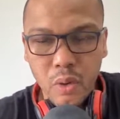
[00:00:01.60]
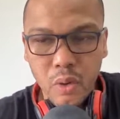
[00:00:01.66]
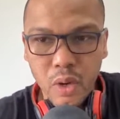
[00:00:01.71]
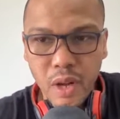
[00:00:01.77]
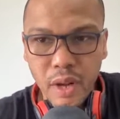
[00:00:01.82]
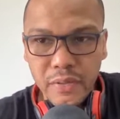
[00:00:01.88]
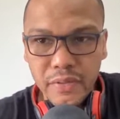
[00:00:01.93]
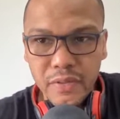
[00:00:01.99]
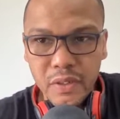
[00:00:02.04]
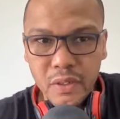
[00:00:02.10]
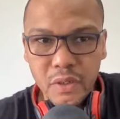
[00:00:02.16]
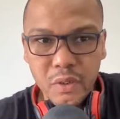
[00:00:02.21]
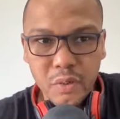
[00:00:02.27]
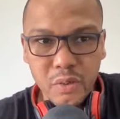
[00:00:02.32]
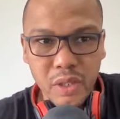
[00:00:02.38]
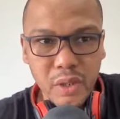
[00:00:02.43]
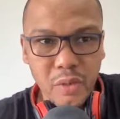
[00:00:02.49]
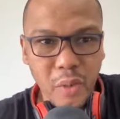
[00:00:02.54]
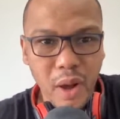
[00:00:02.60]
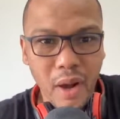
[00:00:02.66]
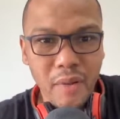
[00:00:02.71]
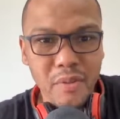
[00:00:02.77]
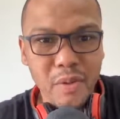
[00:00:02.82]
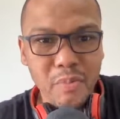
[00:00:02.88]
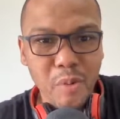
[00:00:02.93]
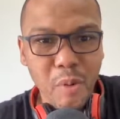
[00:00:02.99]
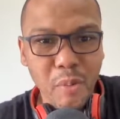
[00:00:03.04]
Good afternoon and
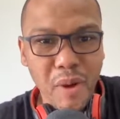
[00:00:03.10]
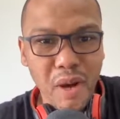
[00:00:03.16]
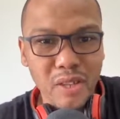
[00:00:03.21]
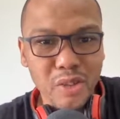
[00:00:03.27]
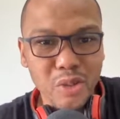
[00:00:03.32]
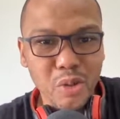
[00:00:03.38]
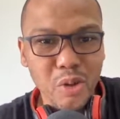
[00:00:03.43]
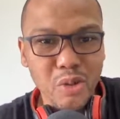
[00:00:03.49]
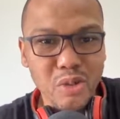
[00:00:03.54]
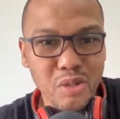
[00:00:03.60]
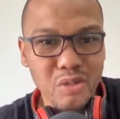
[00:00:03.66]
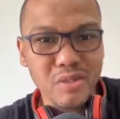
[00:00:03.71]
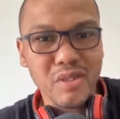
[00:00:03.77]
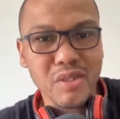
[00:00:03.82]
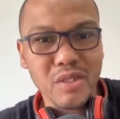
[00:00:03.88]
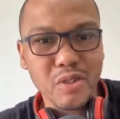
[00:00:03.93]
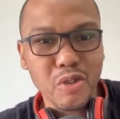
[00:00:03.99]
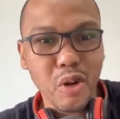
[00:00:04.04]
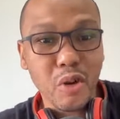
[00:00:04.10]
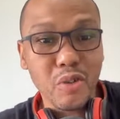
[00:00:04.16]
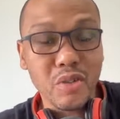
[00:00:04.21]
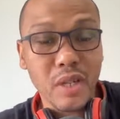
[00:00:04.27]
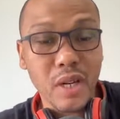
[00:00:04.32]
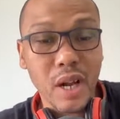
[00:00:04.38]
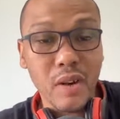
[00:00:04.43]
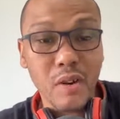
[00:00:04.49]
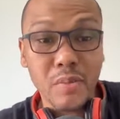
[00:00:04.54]
welcome to Bull Market Stock Show. This is your
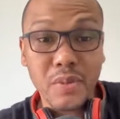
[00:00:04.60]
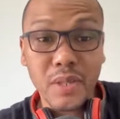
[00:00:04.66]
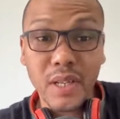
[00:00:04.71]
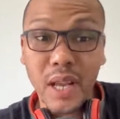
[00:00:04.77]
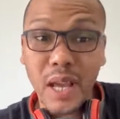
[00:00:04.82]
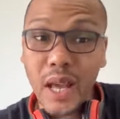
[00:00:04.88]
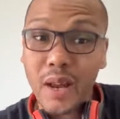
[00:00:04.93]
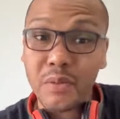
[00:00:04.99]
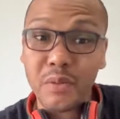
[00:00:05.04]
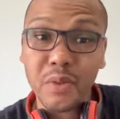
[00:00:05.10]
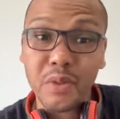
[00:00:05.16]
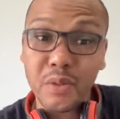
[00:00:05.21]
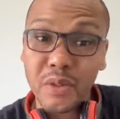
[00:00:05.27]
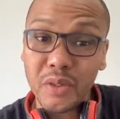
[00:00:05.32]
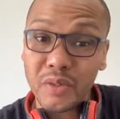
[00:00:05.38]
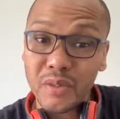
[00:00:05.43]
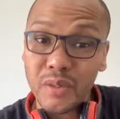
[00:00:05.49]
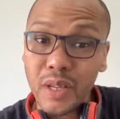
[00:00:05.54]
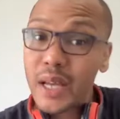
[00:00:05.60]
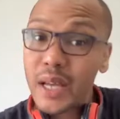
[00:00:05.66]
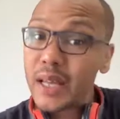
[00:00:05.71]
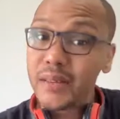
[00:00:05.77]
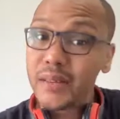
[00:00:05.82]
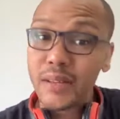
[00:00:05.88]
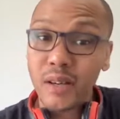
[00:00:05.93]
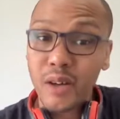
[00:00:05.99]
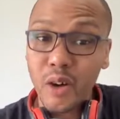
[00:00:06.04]
host Rian Hobson, and we're doing
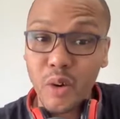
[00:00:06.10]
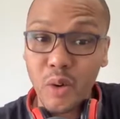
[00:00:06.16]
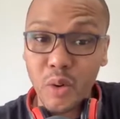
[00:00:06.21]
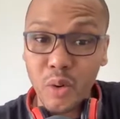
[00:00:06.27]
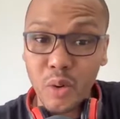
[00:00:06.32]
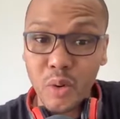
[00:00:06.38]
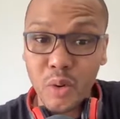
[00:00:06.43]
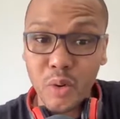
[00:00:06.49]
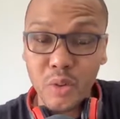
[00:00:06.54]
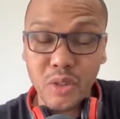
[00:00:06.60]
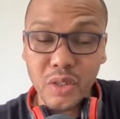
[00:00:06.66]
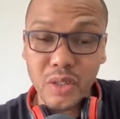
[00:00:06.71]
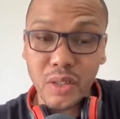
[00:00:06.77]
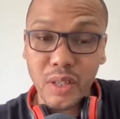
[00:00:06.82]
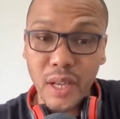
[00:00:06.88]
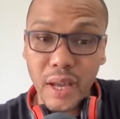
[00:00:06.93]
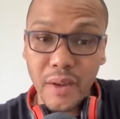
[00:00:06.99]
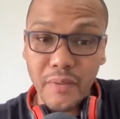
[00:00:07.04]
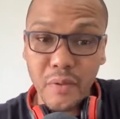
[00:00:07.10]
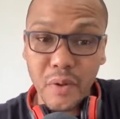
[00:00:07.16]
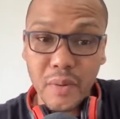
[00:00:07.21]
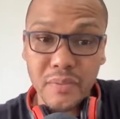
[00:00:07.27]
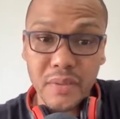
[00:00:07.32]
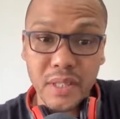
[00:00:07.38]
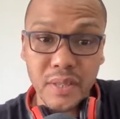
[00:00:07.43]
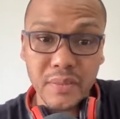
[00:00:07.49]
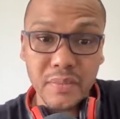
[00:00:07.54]
today the crucial
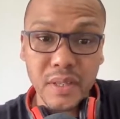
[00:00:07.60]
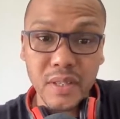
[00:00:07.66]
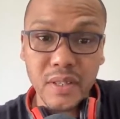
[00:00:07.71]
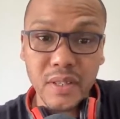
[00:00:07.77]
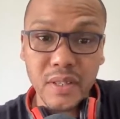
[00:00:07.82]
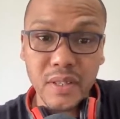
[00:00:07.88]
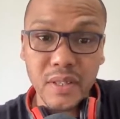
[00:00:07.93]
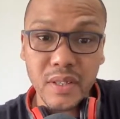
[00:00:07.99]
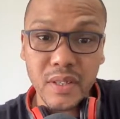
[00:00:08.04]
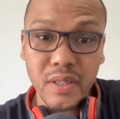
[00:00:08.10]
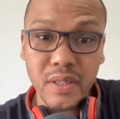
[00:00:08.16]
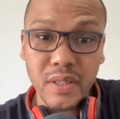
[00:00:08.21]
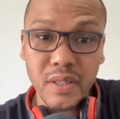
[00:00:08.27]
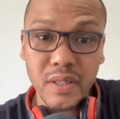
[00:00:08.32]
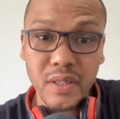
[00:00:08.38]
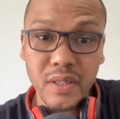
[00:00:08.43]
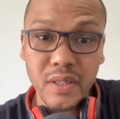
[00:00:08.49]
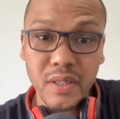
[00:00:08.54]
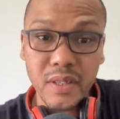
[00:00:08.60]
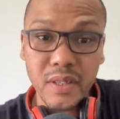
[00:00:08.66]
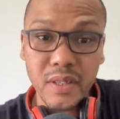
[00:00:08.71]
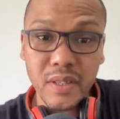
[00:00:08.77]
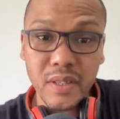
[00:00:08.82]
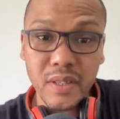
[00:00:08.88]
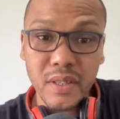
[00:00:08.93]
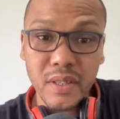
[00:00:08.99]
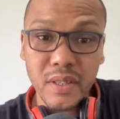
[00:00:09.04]
FOMC meeting, which will be
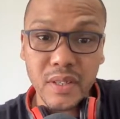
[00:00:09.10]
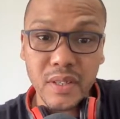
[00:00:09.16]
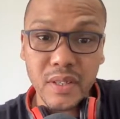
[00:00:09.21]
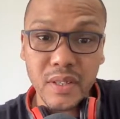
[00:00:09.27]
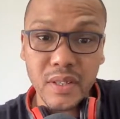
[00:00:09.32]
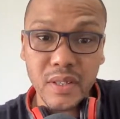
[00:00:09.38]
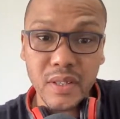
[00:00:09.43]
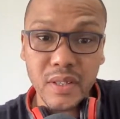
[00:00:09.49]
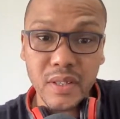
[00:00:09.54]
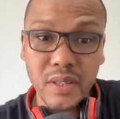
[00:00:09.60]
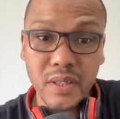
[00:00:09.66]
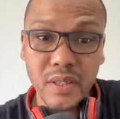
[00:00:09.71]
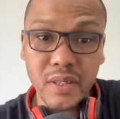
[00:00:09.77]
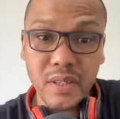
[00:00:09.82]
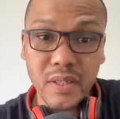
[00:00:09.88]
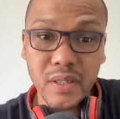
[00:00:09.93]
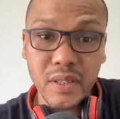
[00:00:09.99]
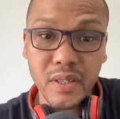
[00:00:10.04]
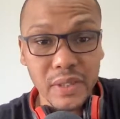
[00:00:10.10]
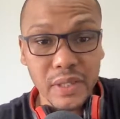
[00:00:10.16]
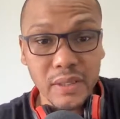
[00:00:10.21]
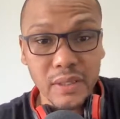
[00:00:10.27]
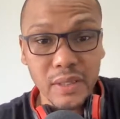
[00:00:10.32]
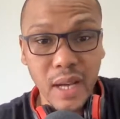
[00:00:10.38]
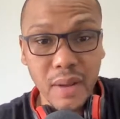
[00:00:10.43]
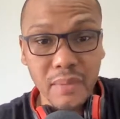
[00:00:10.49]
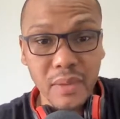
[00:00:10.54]
at 8 o'clock South
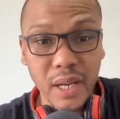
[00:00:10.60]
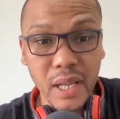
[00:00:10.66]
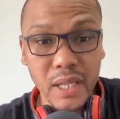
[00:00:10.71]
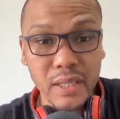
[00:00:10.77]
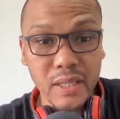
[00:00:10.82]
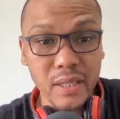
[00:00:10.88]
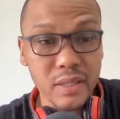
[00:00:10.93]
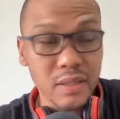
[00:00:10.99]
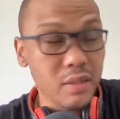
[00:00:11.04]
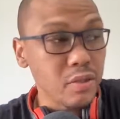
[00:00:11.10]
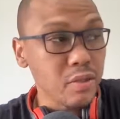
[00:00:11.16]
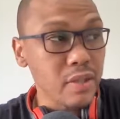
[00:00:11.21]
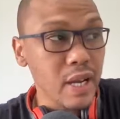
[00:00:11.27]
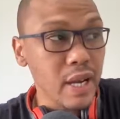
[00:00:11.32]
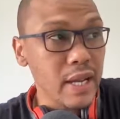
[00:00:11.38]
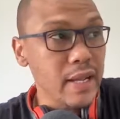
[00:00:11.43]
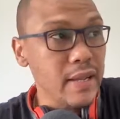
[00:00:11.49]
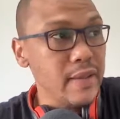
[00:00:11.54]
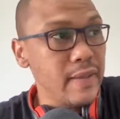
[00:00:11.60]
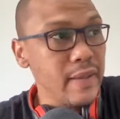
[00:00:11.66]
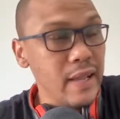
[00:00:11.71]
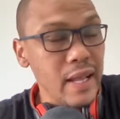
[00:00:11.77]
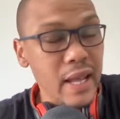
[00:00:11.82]
African time later today.